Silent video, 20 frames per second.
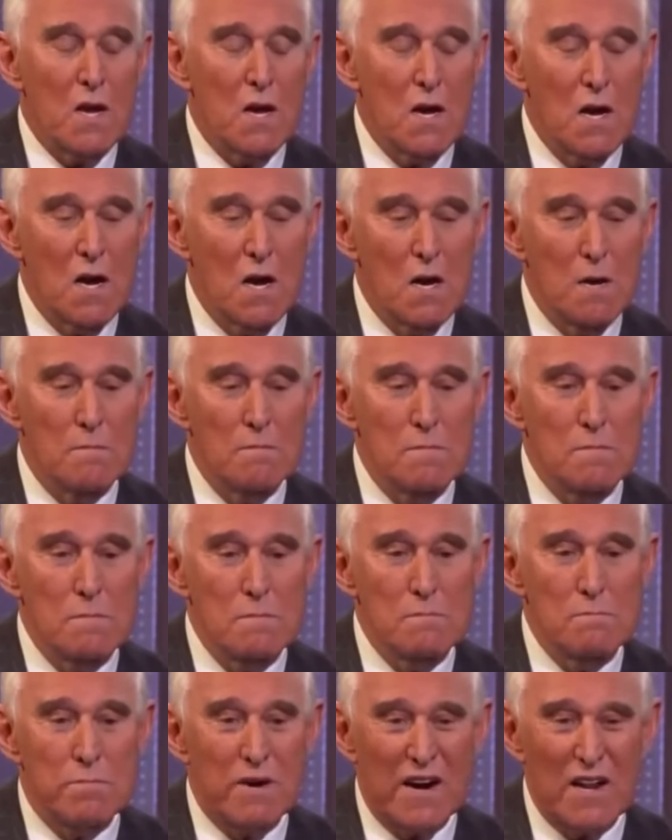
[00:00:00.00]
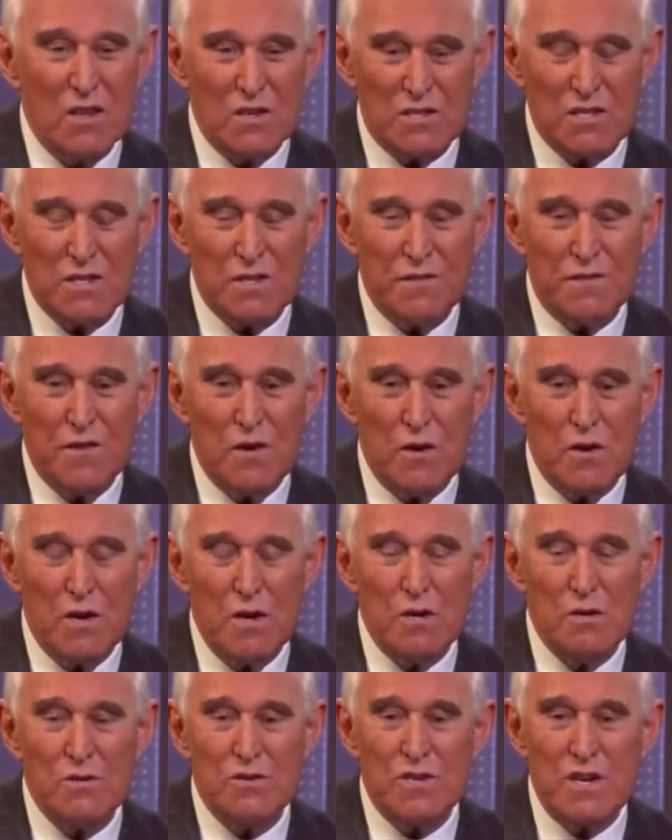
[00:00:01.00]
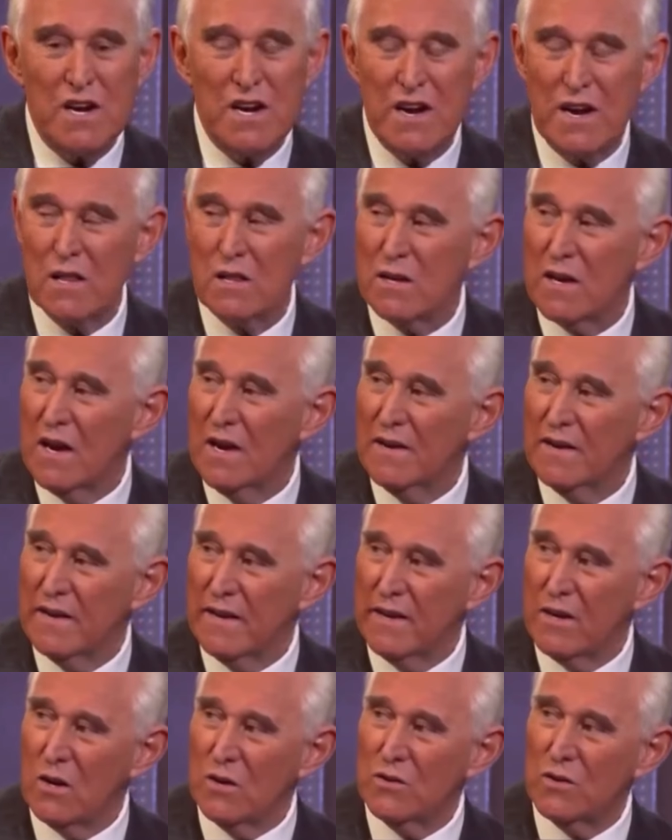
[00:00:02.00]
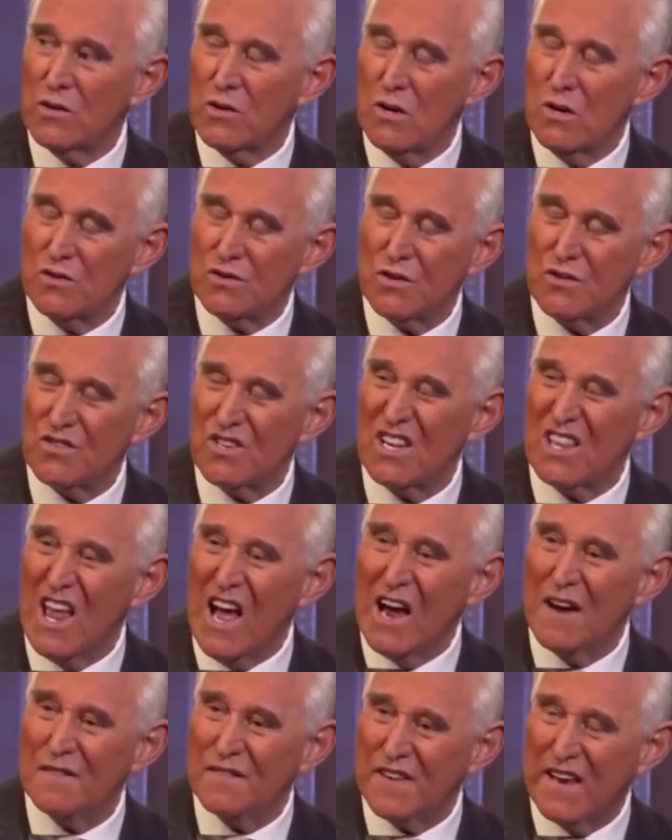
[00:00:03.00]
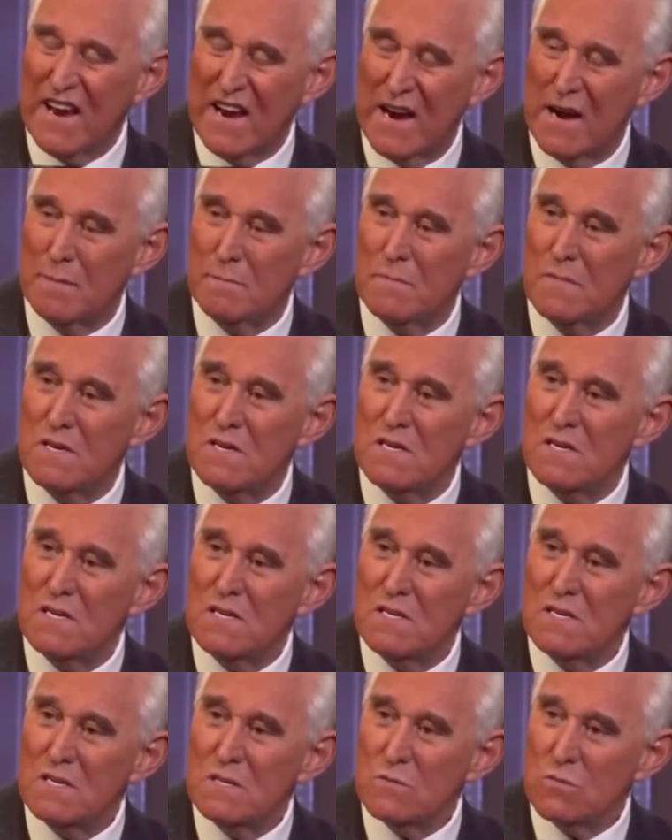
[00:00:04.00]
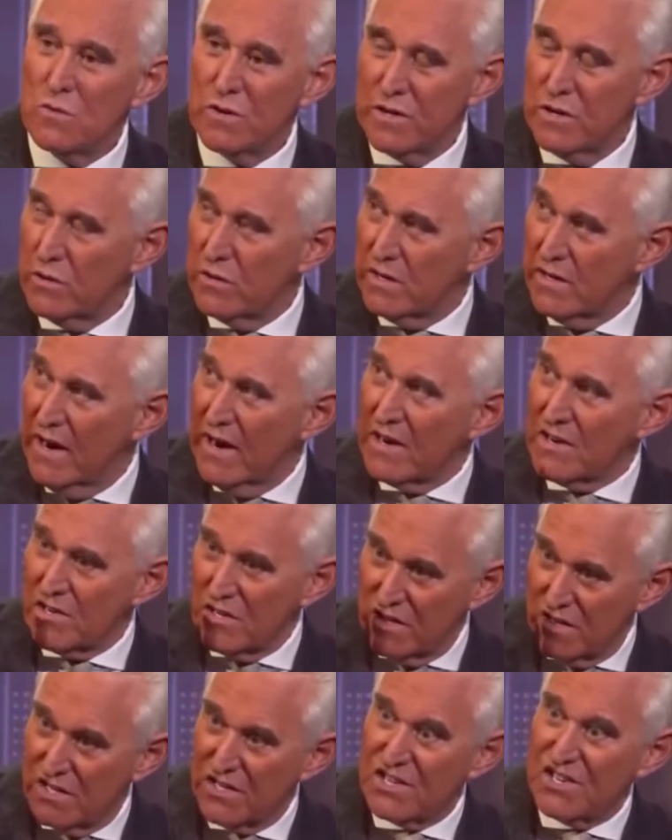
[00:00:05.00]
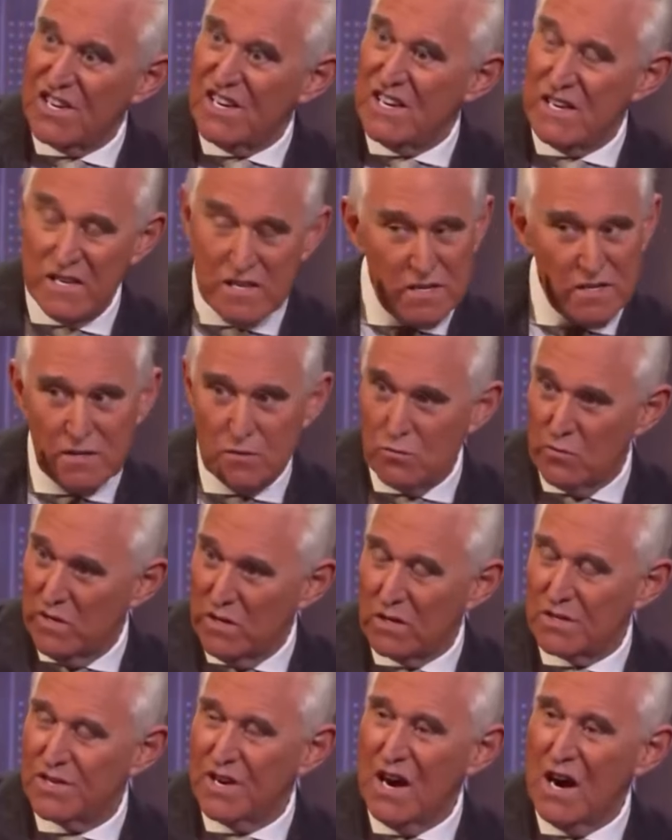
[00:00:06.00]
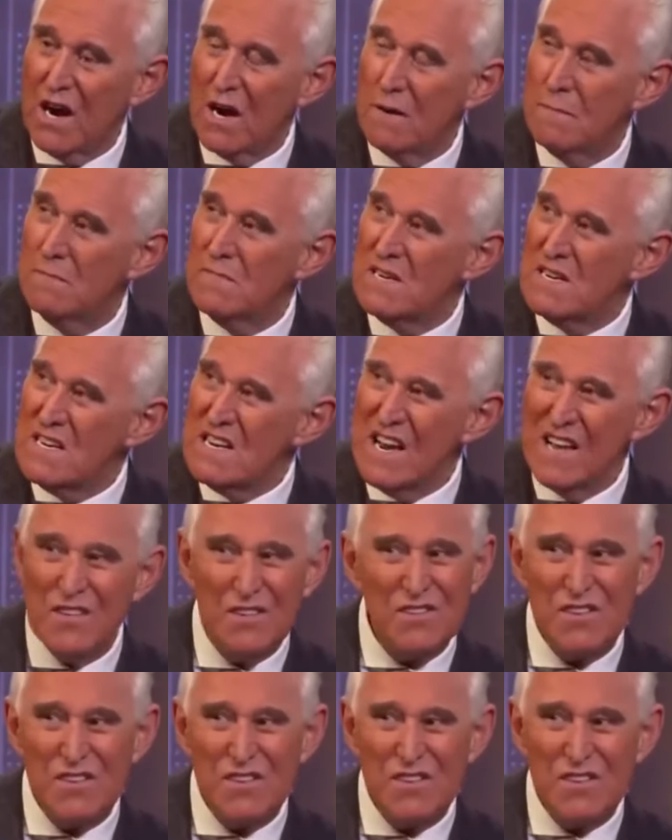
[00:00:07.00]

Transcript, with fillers: Um, but I looked at the photos, and I look, and you, you, can also there's a live cam where you can actually see in real time, and